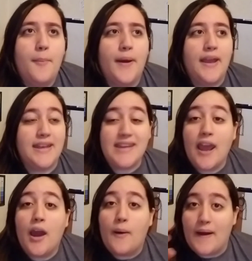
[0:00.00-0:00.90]
But
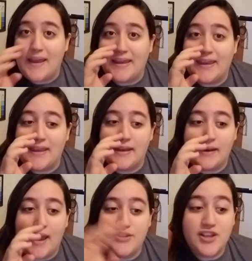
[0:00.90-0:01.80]
now I
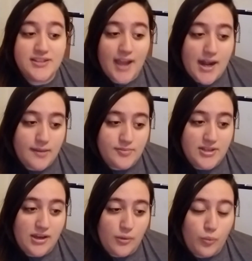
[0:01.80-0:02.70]
just got up
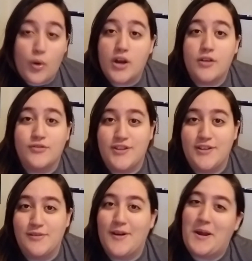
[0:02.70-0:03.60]
to
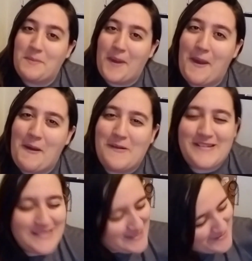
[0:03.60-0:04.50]
102 on
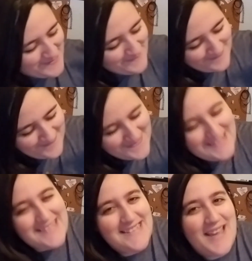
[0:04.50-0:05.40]
own, so
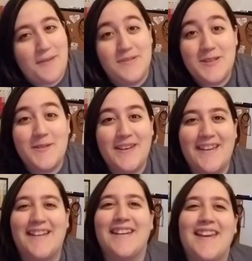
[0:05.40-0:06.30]
I'm doing
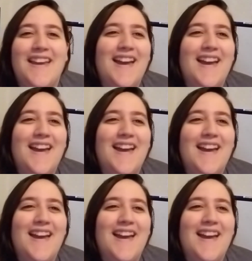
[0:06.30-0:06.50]
good.